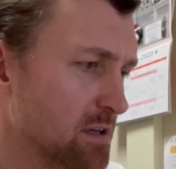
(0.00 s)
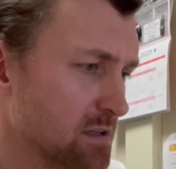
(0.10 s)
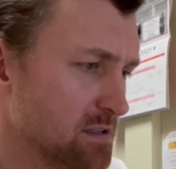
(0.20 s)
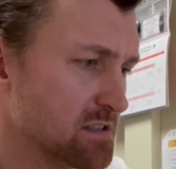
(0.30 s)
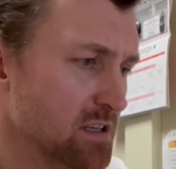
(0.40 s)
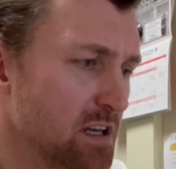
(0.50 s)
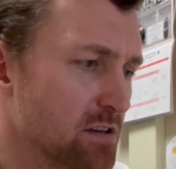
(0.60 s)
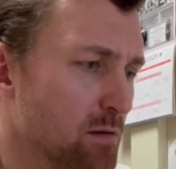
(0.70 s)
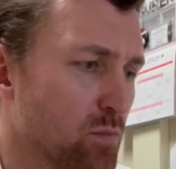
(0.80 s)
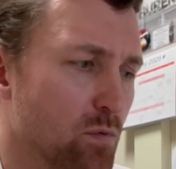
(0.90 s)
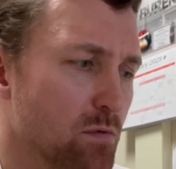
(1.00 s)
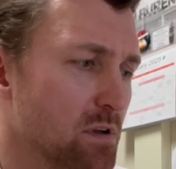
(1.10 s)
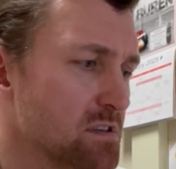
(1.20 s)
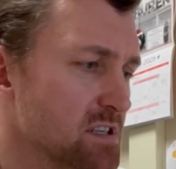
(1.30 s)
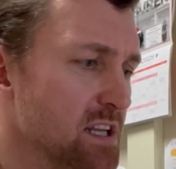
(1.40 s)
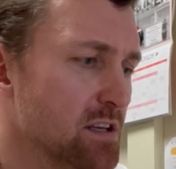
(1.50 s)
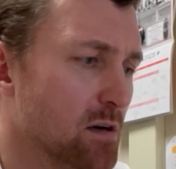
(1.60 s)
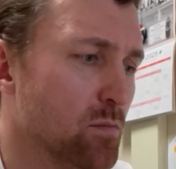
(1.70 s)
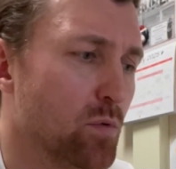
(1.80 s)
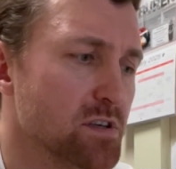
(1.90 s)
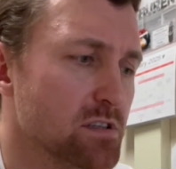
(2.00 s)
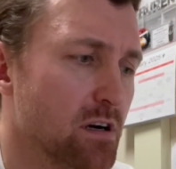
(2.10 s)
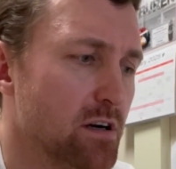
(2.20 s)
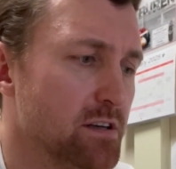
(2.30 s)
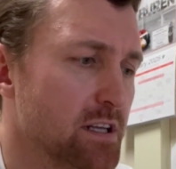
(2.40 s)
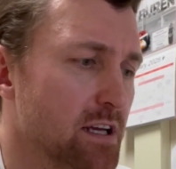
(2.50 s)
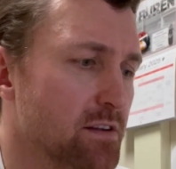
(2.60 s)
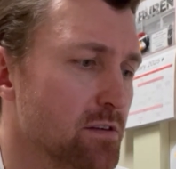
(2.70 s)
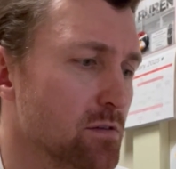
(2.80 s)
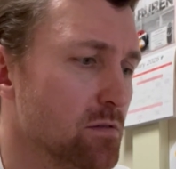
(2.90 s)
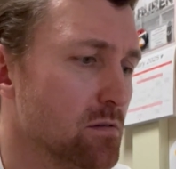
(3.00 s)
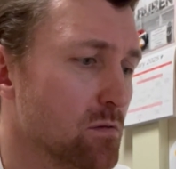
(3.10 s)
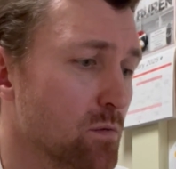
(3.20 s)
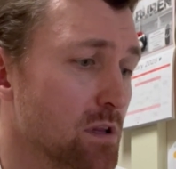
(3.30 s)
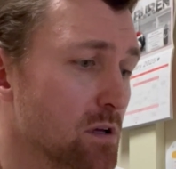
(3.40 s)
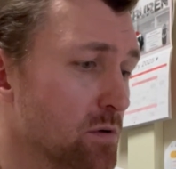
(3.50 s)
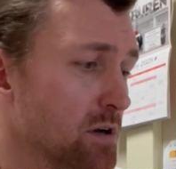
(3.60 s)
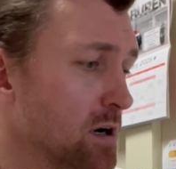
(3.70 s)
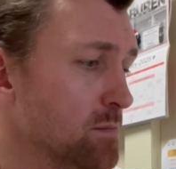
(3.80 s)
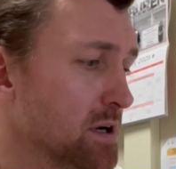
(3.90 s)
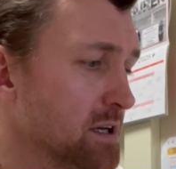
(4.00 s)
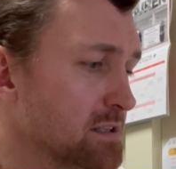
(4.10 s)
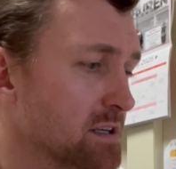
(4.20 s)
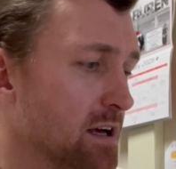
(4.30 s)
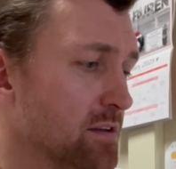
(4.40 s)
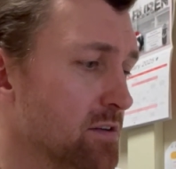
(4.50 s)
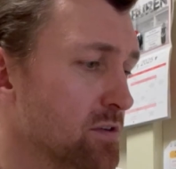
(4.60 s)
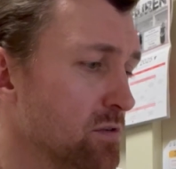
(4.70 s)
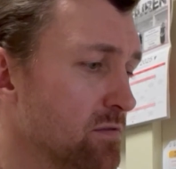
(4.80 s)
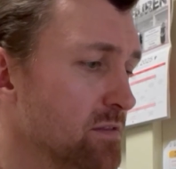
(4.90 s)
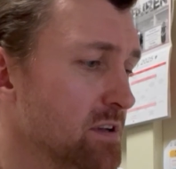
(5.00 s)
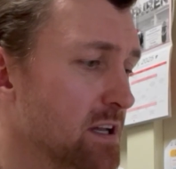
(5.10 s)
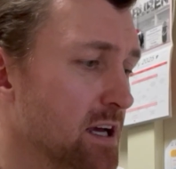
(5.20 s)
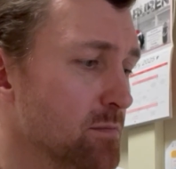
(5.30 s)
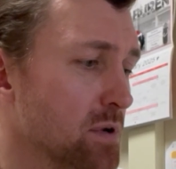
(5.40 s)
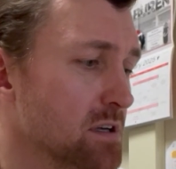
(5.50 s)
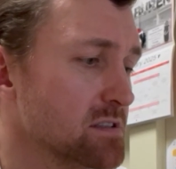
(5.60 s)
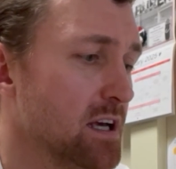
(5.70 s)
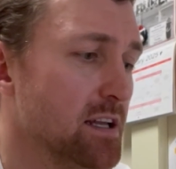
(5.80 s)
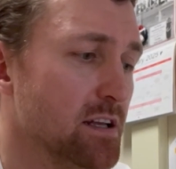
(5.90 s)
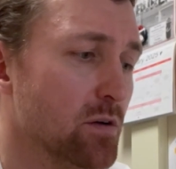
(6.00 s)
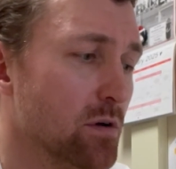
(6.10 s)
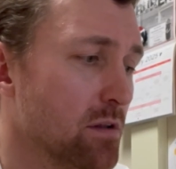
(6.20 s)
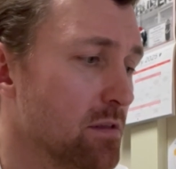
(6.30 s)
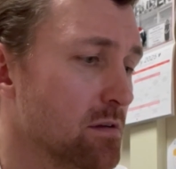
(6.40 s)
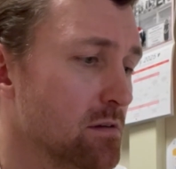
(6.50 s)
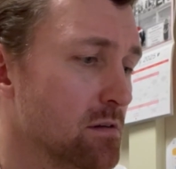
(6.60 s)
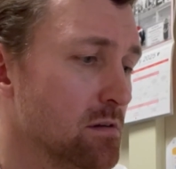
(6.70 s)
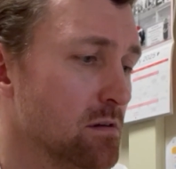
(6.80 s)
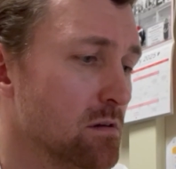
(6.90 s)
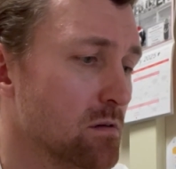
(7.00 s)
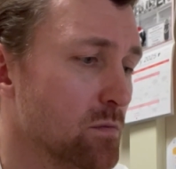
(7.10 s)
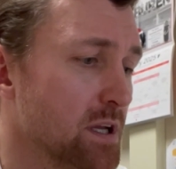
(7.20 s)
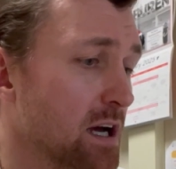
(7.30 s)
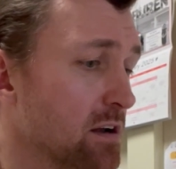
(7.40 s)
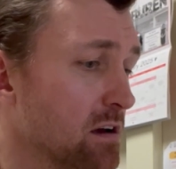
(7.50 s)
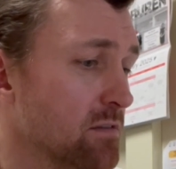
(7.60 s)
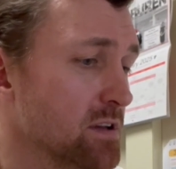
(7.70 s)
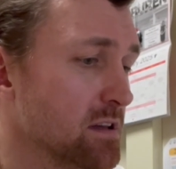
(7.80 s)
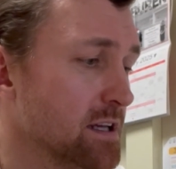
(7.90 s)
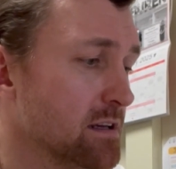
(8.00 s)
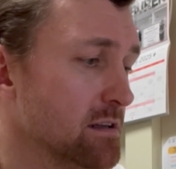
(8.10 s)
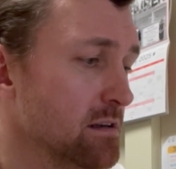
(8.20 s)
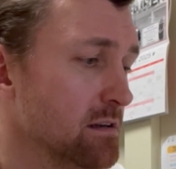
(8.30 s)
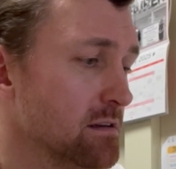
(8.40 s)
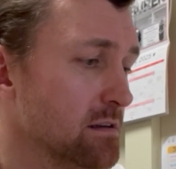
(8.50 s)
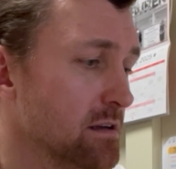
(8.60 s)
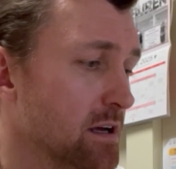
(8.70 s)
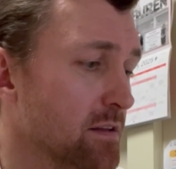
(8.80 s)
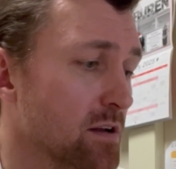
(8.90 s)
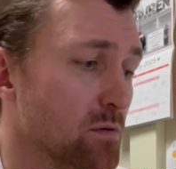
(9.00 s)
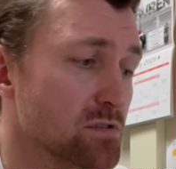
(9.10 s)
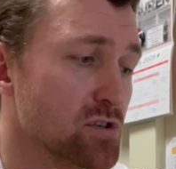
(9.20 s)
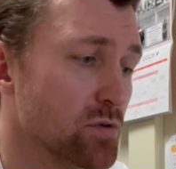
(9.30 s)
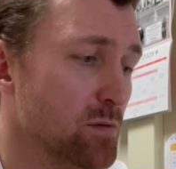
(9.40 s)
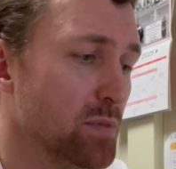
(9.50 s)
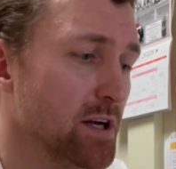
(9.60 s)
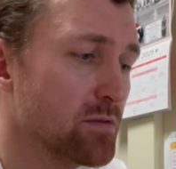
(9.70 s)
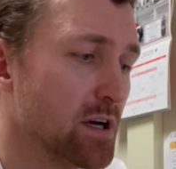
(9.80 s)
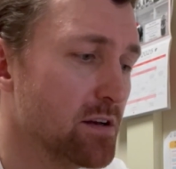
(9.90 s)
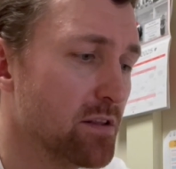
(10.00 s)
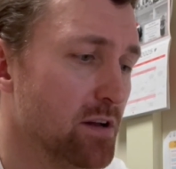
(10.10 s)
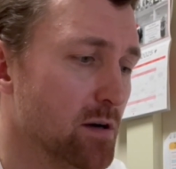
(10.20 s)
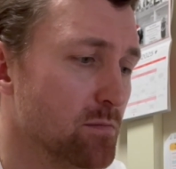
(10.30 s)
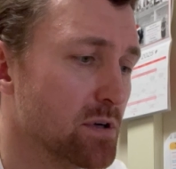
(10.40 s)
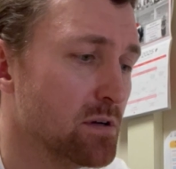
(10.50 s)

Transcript: The city dump wasn't hard to get to. We loaded our bikes on the 259 bus heading north. We got off at Lincoln, and then it was a short bike ride to the dump.